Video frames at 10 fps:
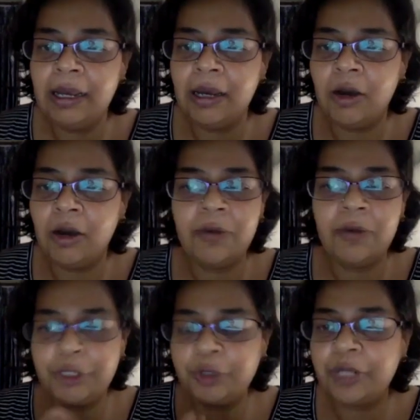or
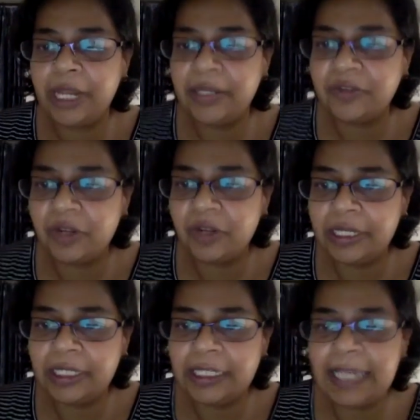what you're going to get, sorry.
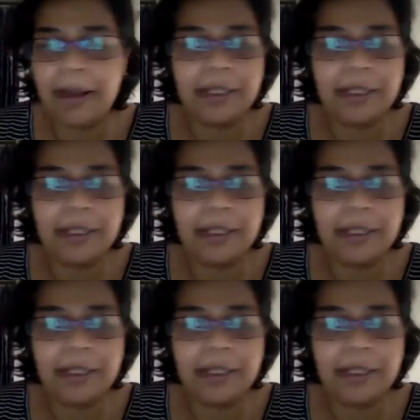Yeah.